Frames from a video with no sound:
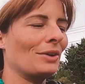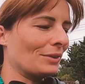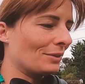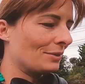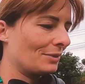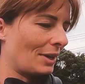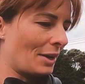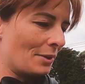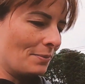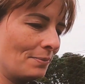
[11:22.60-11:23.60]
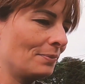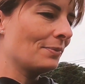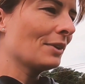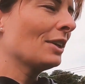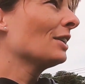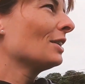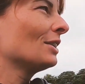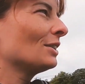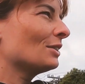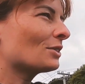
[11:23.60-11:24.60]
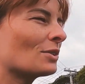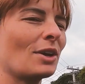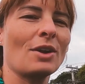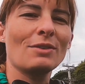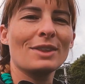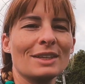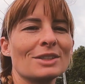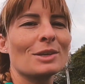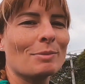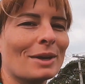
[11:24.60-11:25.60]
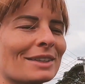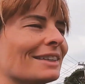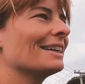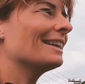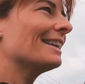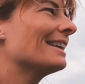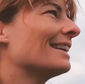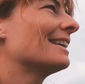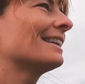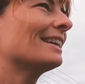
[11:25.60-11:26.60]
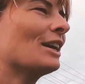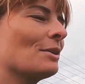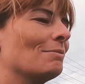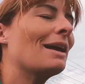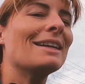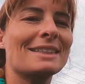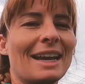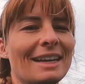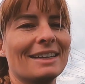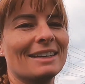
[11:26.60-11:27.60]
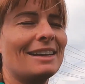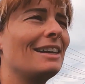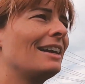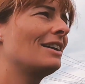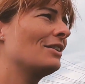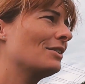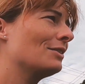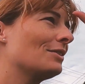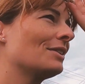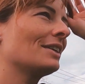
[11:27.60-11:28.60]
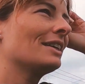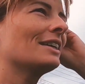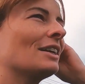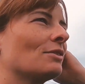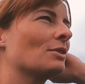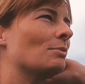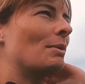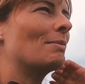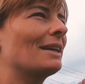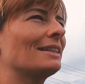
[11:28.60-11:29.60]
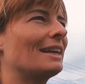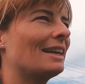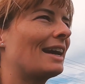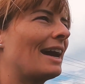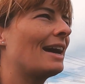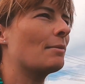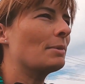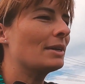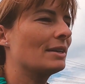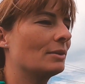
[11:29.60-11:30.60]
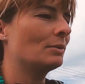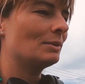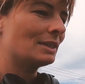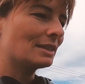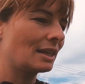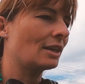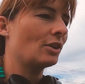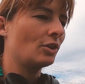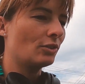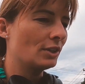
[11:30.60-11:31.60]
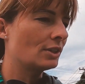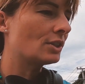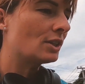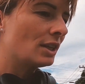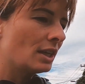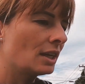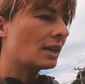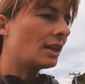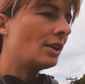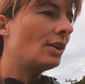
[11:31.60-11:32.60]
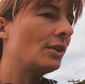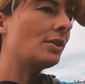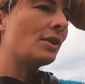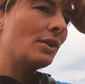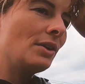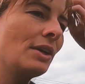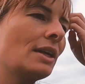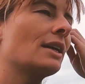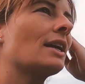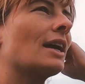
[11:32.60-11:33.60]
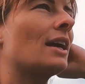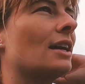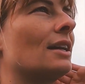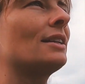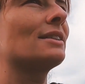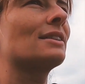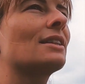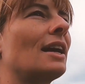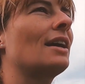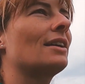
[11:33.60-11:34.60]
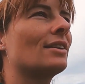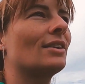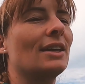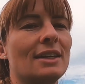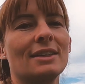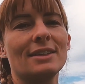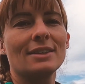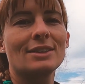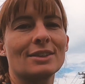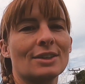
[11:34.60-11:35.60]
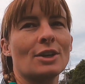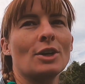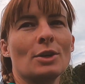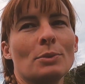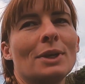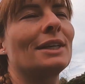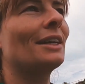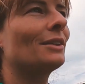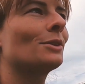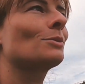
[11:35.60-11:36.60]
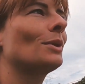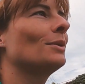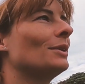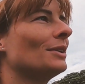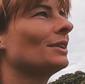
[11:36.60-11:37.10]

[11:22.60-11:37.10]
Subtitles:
of not trying to overthink too much and meditate. I've got my meditate app, which is like an orange kind of logo, and I listen to that at night just to kind of wind down as well.